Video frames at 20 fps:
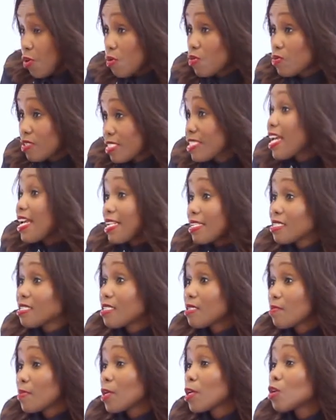
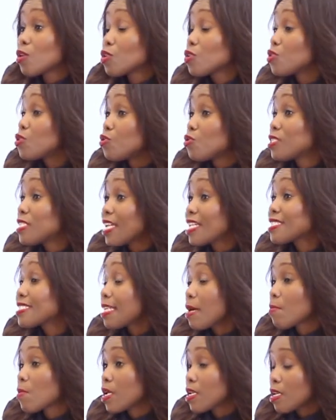state. Because you could take
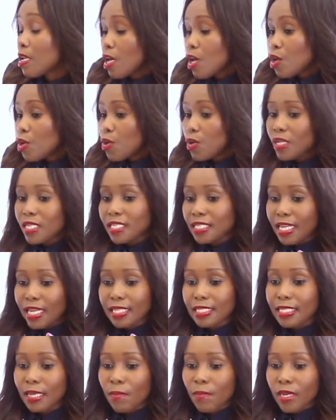someone,
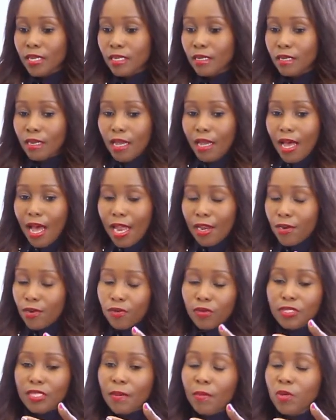I don't
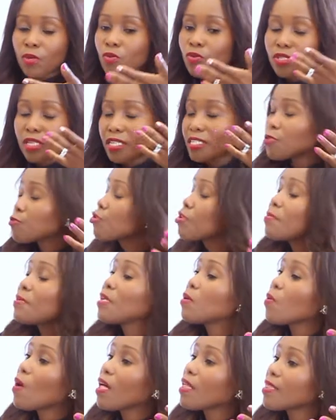know, someone who's
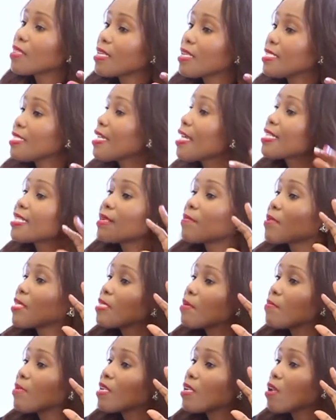extremely wealthy, take them in
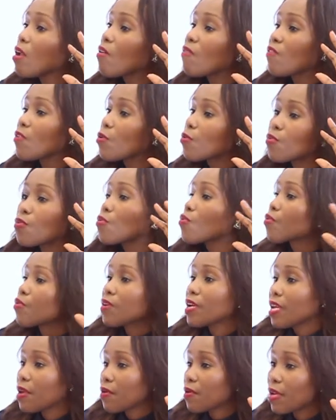the middle of a
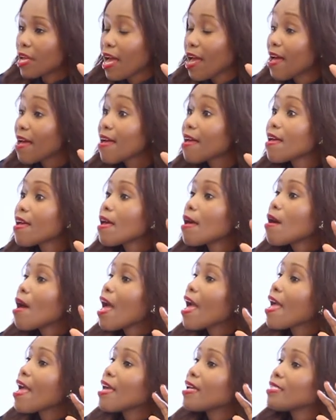rural area,
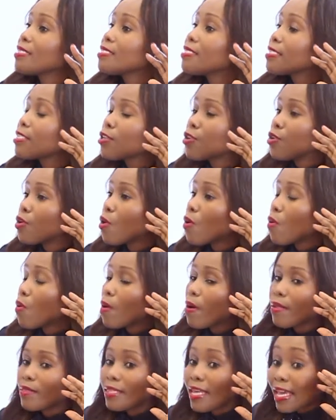and
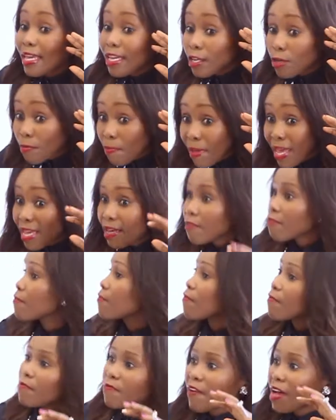they could make
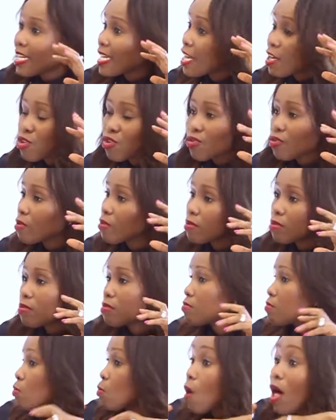financial
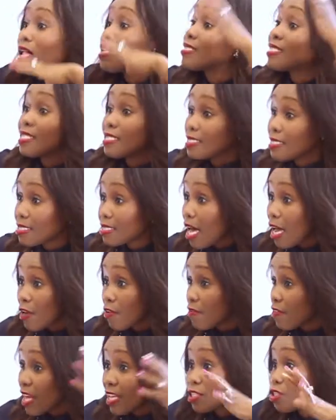wellness out
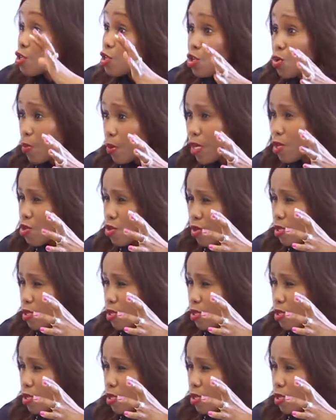of that situation.